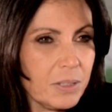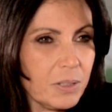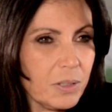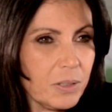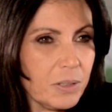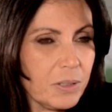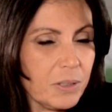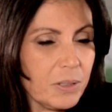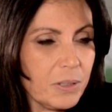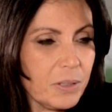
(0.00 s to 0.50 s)

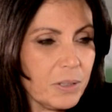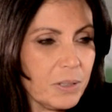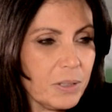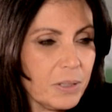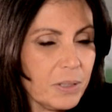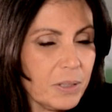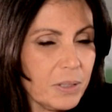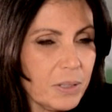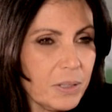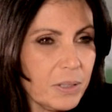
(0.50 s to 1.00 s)

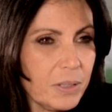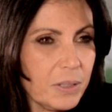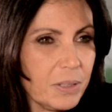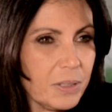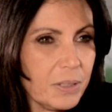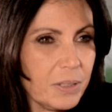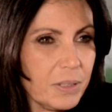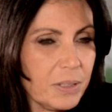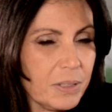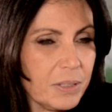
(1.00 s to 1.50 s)

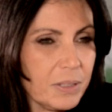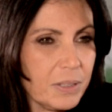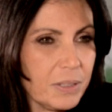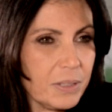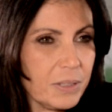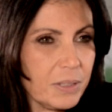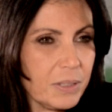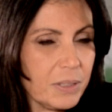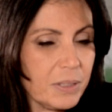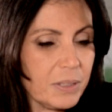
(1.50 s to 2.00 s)

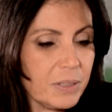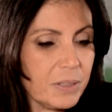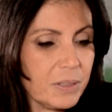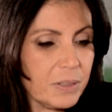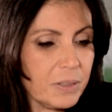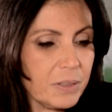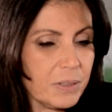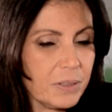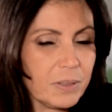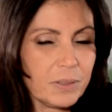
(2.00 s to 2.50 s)

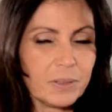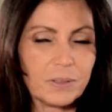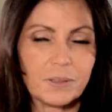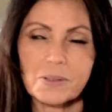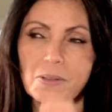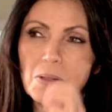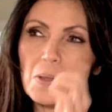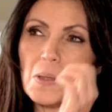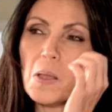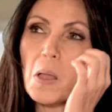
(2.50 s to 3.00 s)

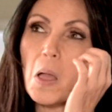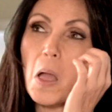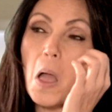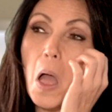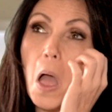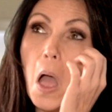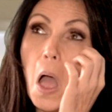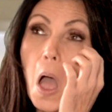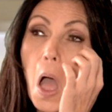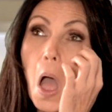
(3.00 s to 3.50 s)

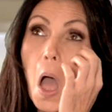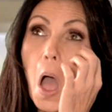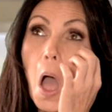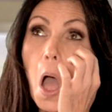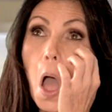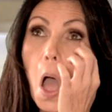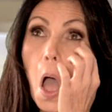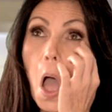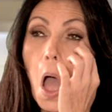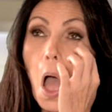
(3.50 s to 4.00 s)

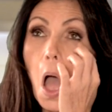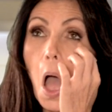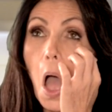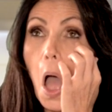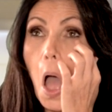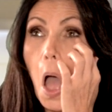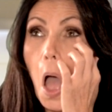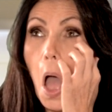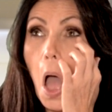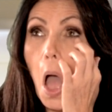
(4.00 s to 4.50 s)

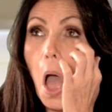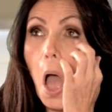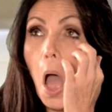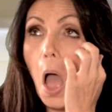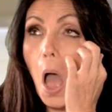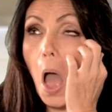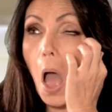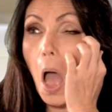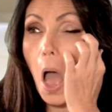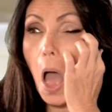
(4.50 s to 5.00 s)

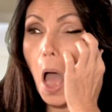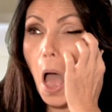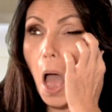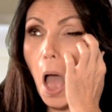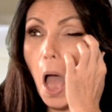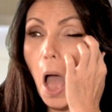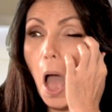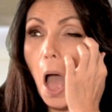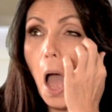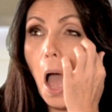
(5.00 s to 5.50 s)

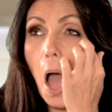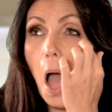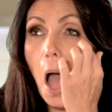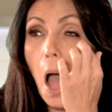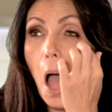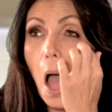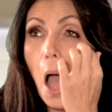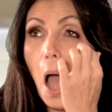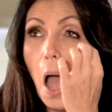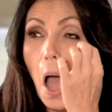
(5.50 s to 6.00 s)

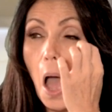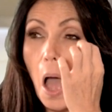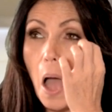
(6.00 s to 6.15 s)
No words are spoken by the person on screen.